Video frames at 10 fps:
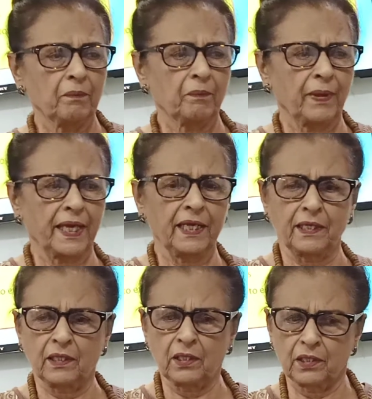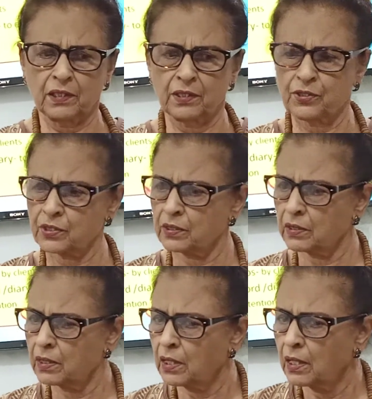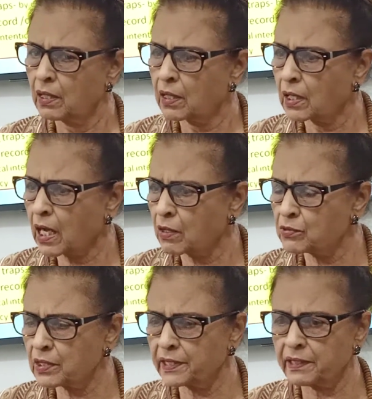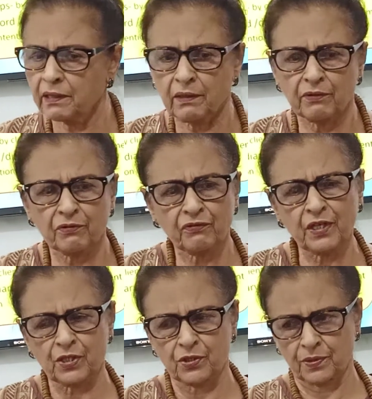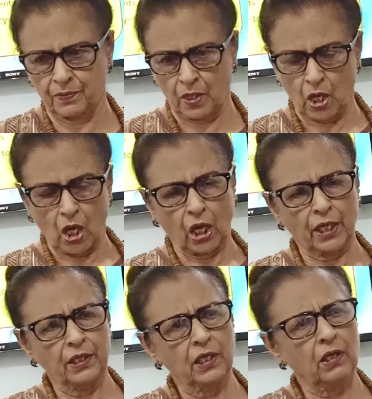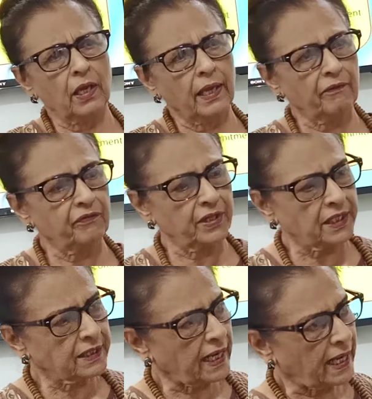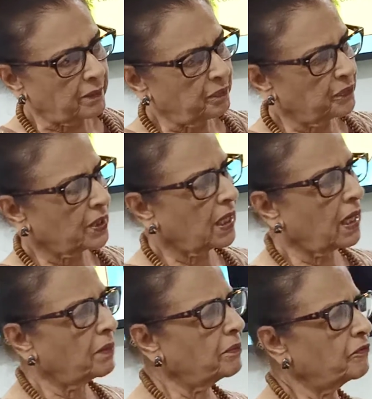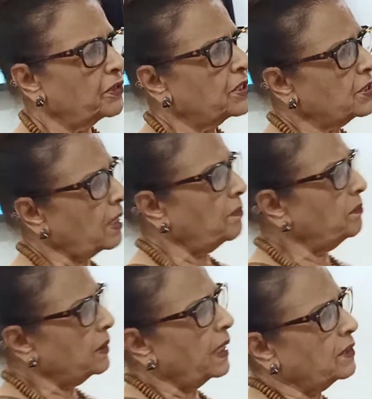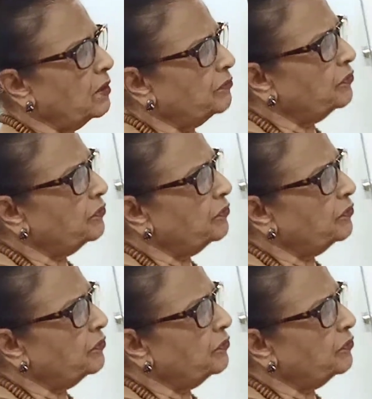paying his counseling fees, and he'll every time come with some kind of